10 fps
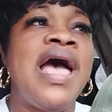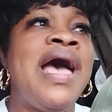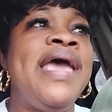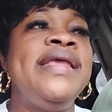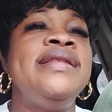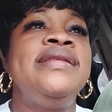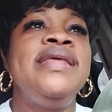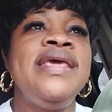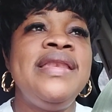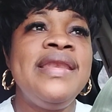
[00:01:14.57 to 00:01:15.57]
I
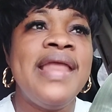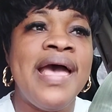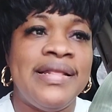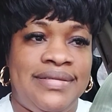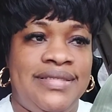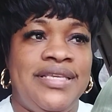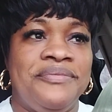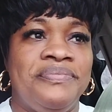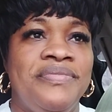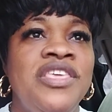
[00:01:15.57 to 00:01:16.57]
did not
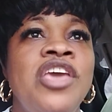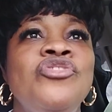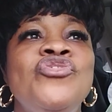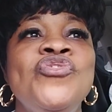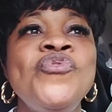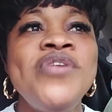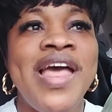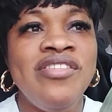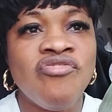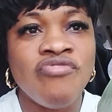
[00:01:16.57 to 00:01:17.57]
get through
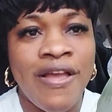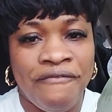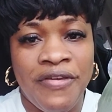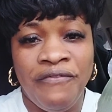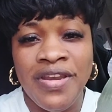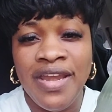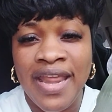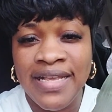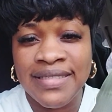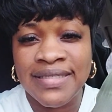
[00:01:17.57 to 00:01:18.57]
that traffic for the
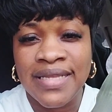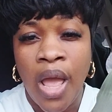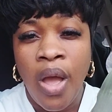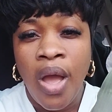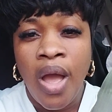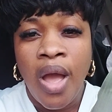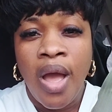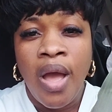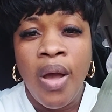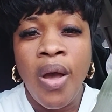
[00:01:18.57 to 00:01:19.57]
next
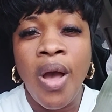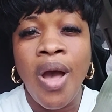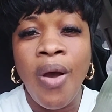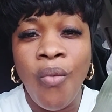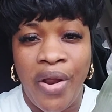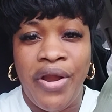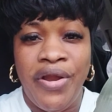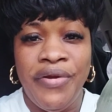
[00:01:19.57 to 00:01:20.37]
hour,